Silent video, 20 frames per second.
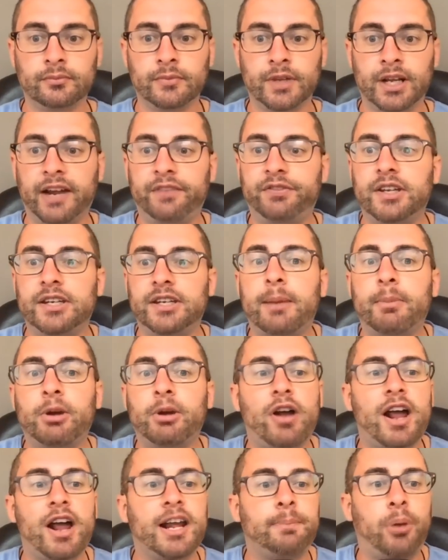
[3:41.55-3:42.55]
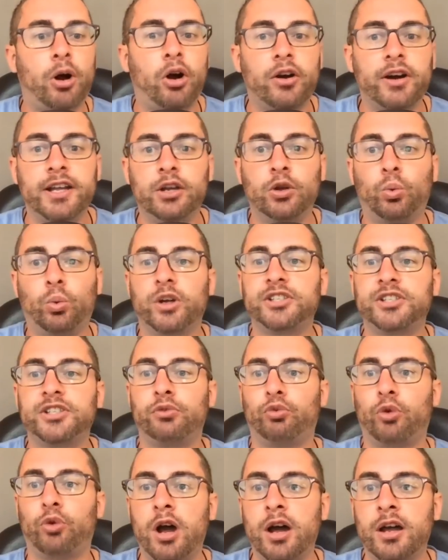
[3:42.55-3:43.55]
If the Democratic Party wasn't
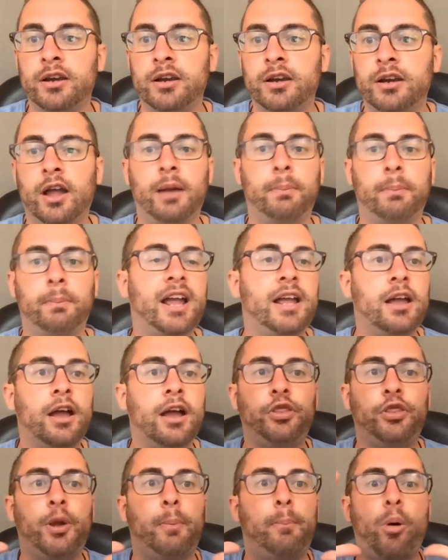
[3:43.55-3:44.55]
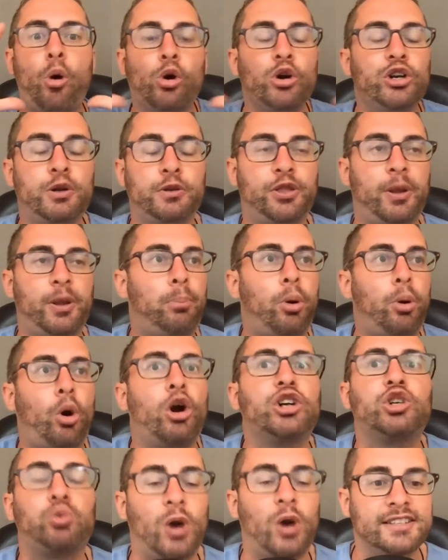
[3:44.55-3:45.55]
run by the
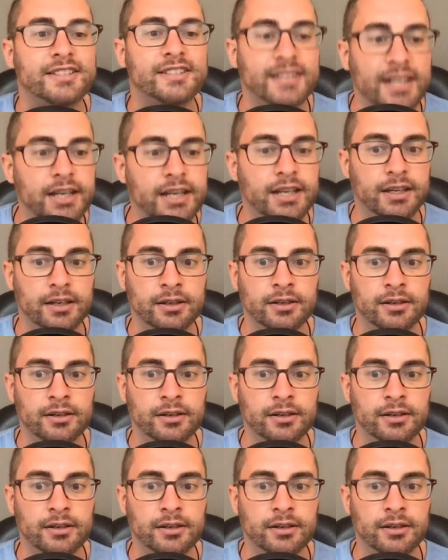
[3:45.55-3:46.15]
bourgeoisie,